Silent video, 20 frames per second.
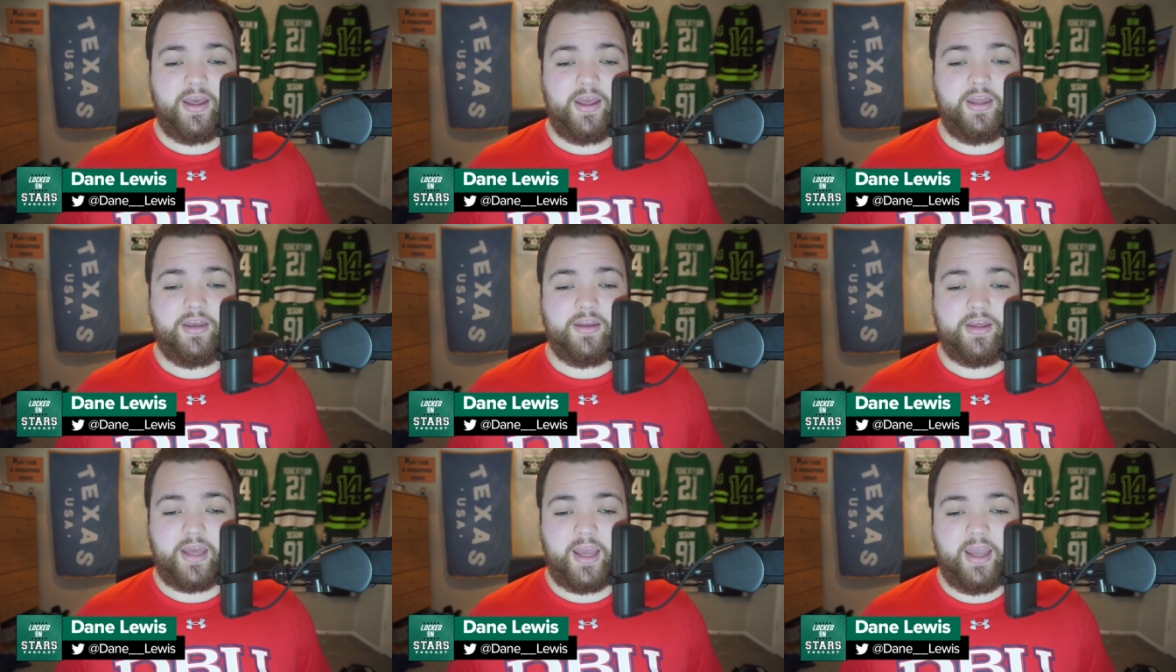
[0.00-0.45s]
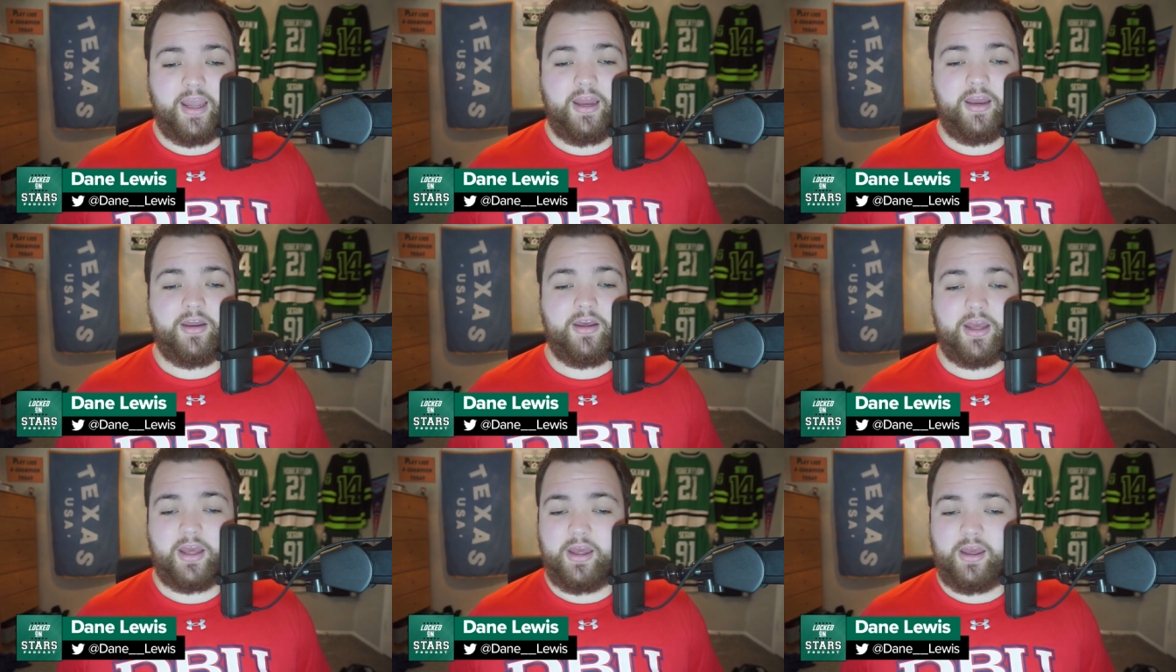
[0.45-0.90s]
in
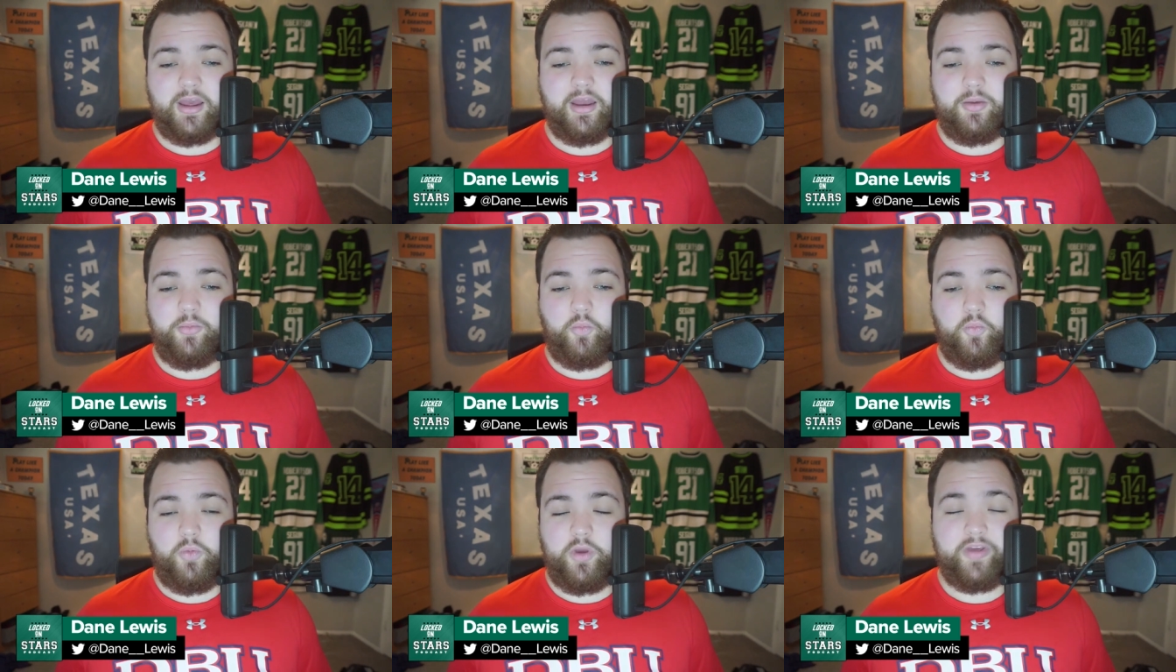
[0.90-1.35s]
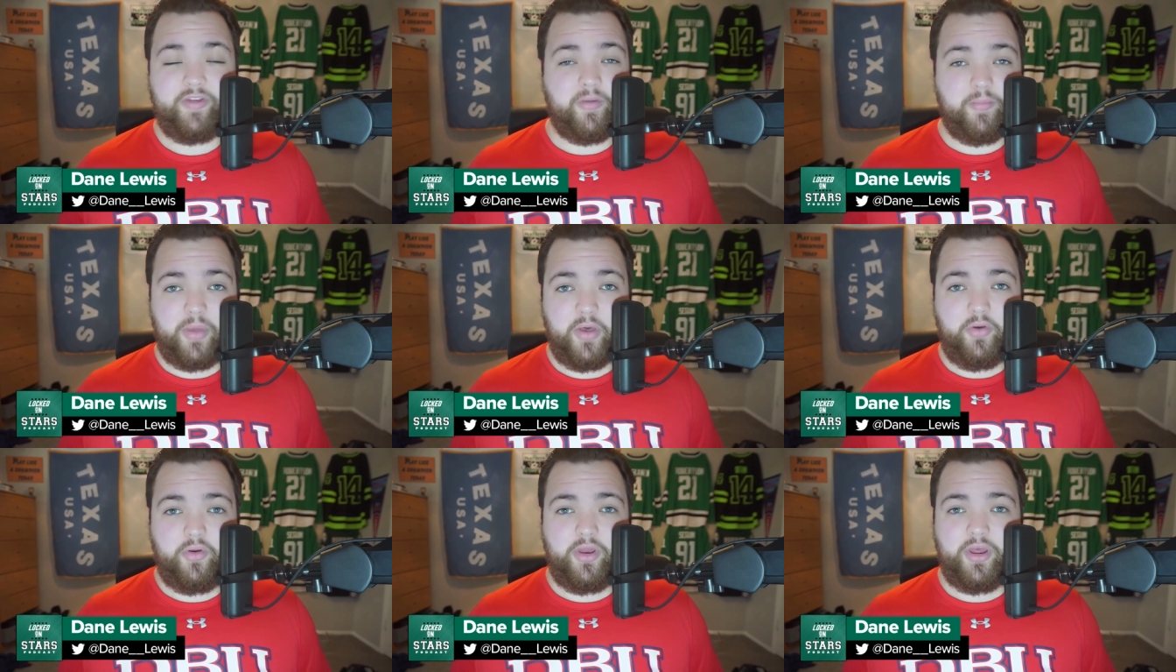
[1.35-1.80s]
Kane and his
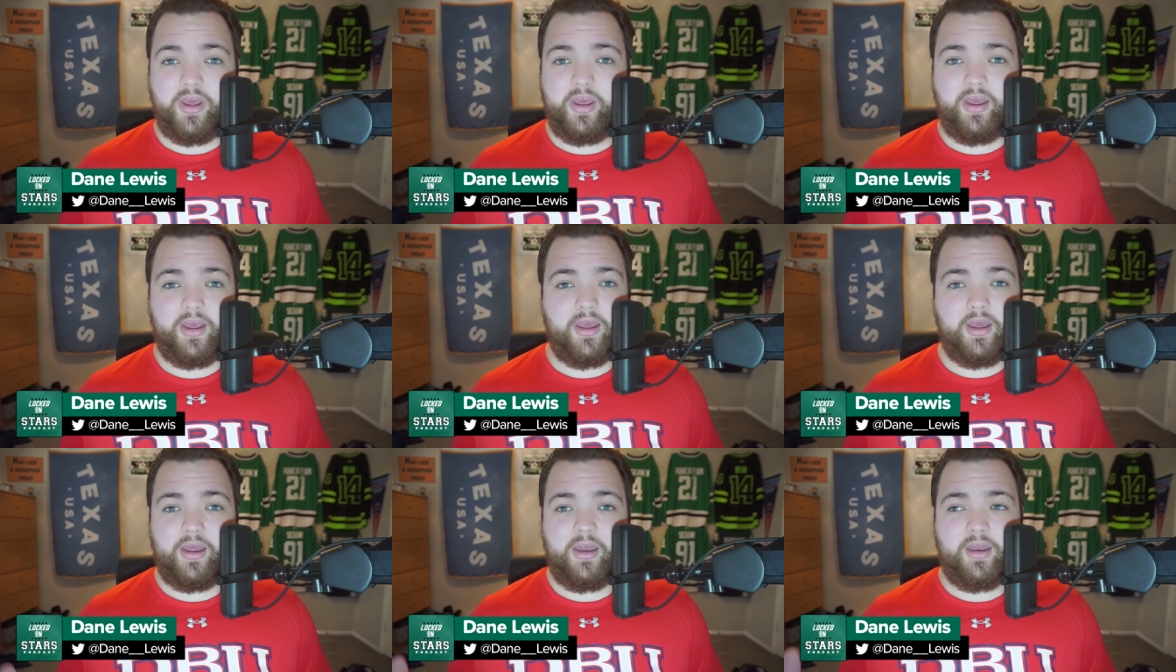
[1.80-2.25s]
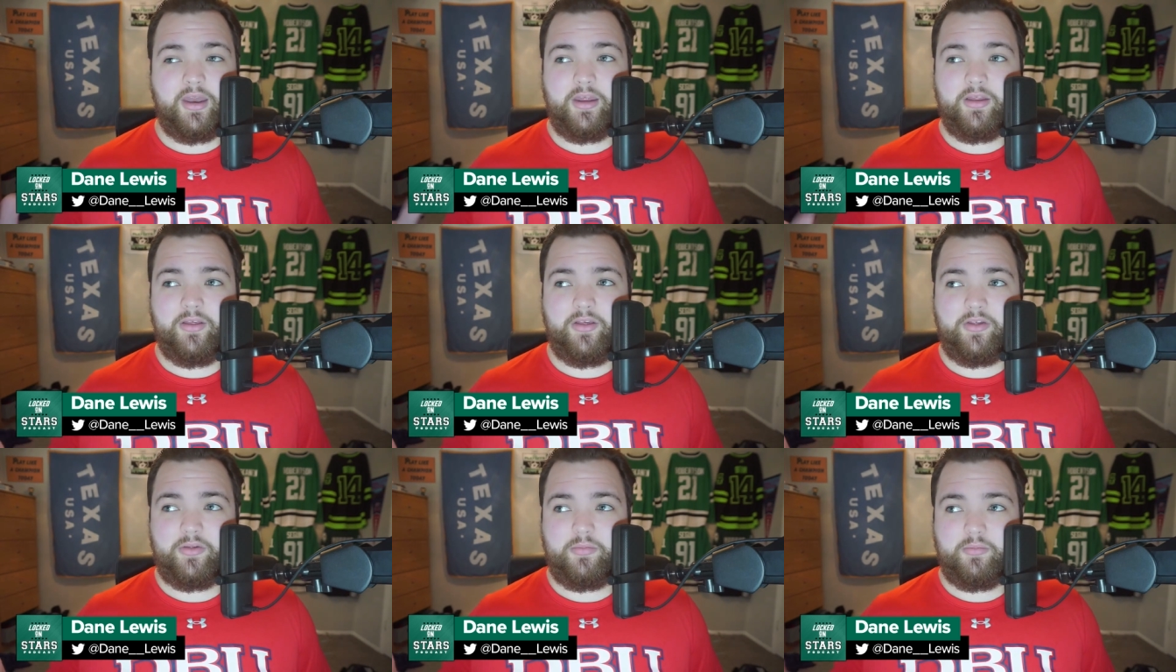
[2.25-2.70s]
ability and
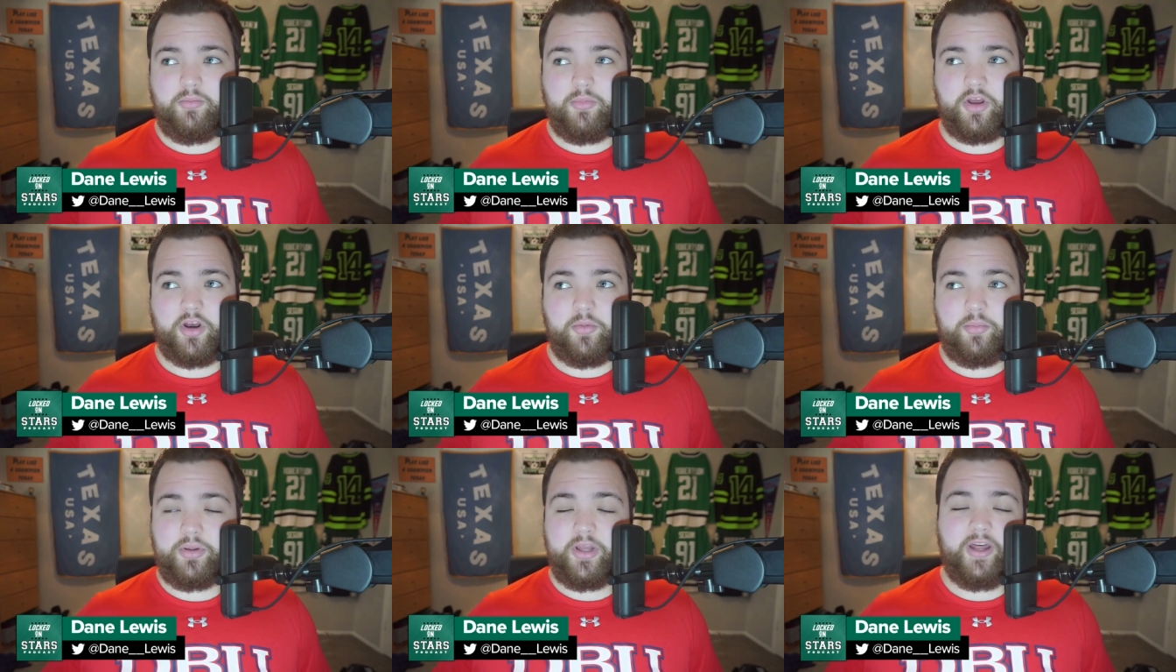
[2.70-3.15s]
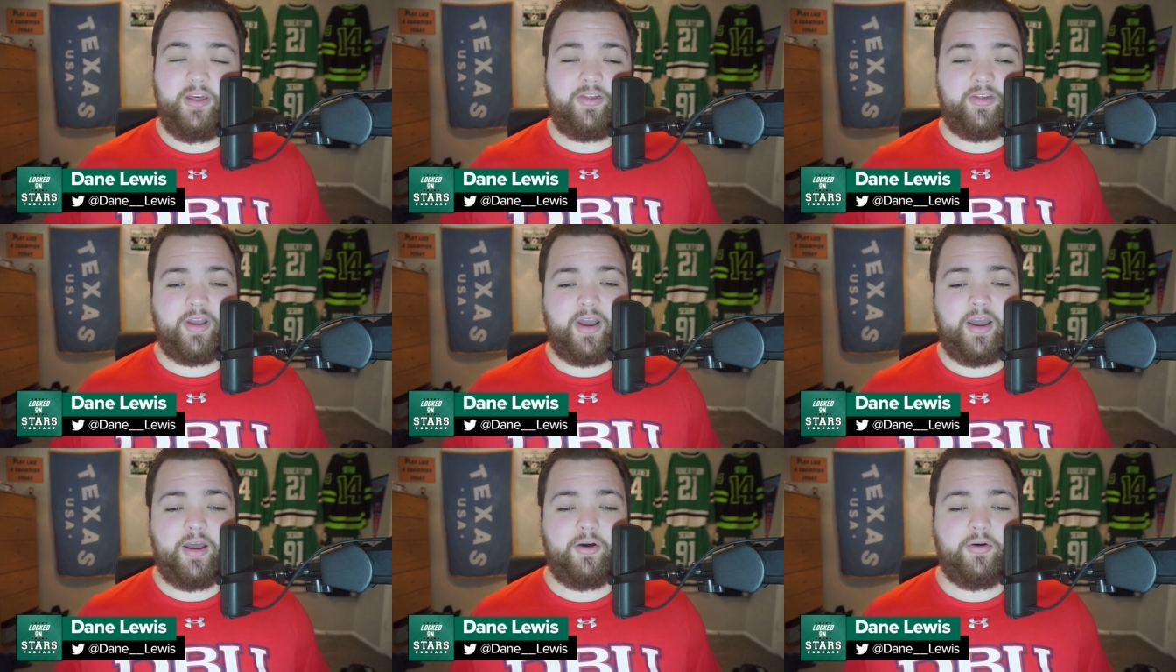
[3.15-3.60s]
his you know play
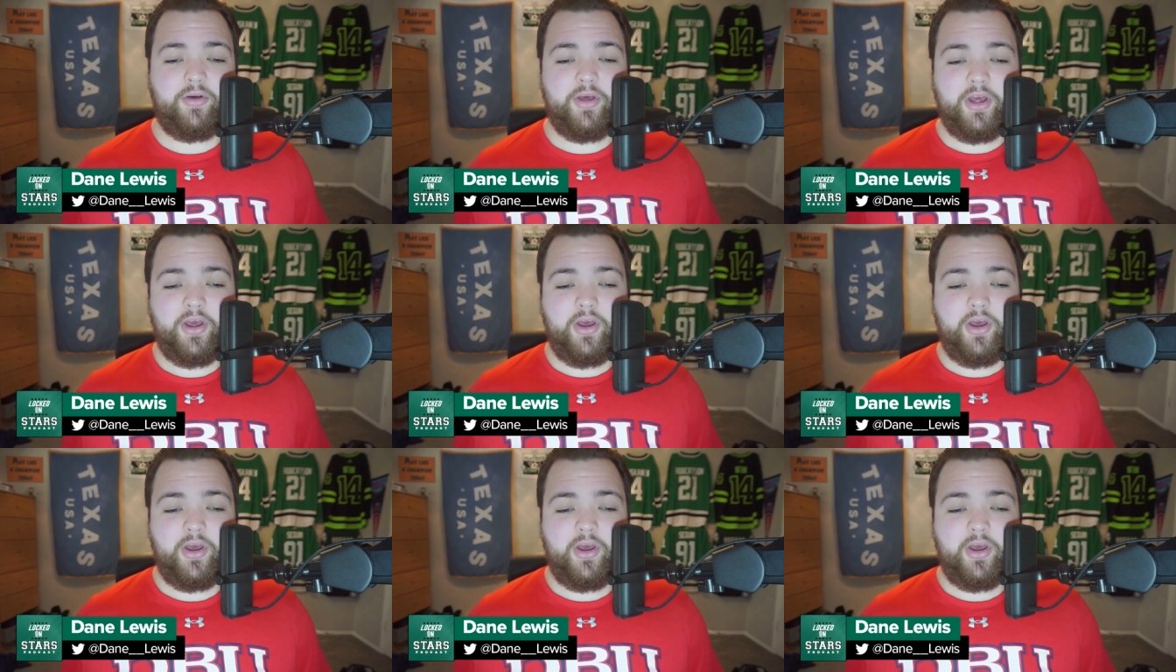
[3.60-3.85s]
style.